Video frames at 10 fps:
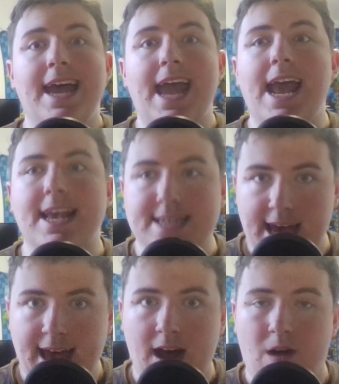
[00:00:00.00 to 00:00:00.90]
is
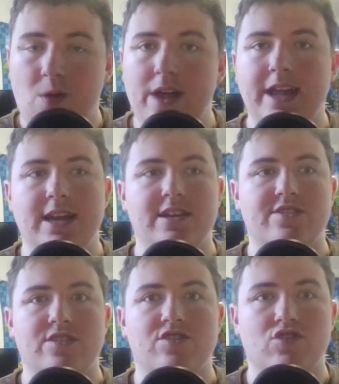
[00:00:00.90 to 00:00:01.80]
hell. It is
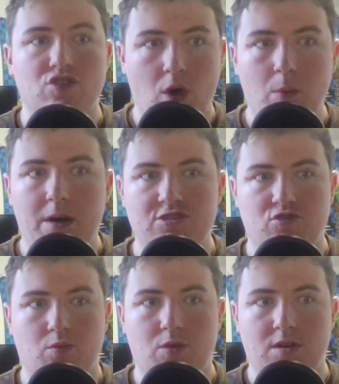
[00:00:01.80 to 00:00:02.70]
so much
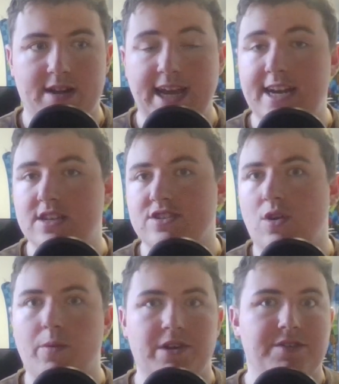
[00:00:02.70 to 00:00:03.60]
work. It is
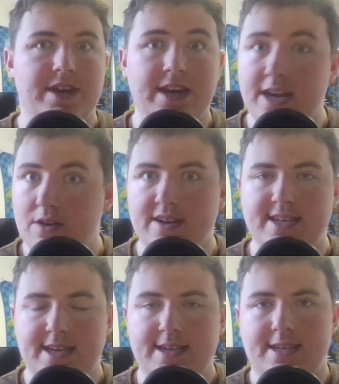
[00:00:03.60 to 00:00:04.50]
nowhere near as
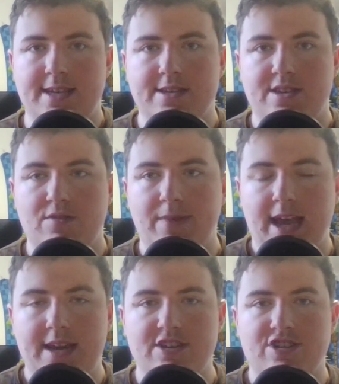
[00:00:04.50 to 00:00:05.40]
easy as you may
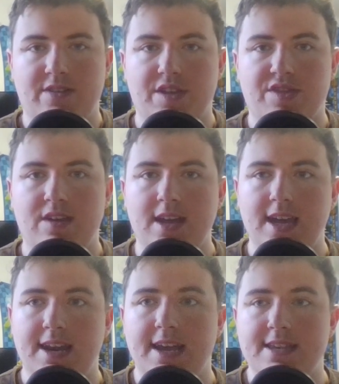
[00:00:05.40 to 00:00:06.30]
initially think
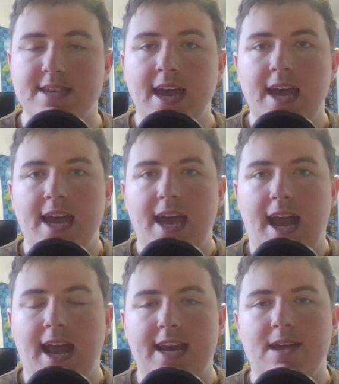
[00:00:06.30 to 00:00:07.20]
it is.
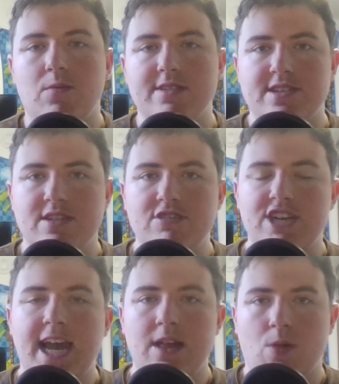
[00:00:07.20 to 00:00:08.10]
And it was such
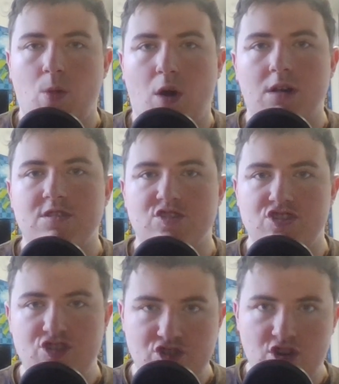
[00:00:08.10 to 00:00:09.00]
a large
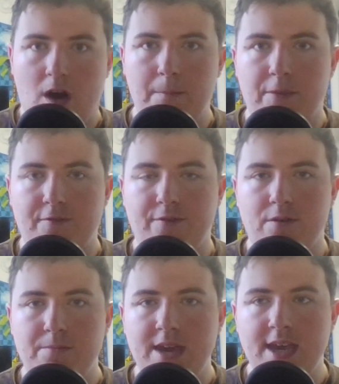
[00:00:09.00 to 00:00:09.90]
jump for
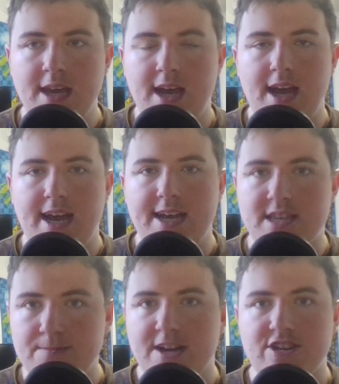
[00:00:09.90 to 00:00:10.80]
me,
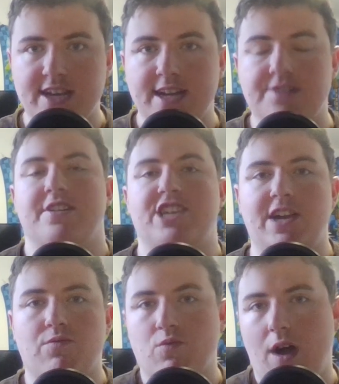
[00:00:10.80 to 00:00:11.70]
especially in such a
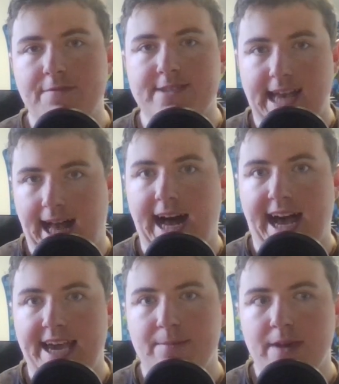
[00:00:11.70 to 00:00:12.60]
rough
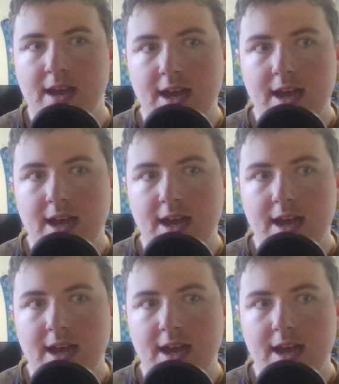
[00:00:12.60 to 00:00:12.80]
time.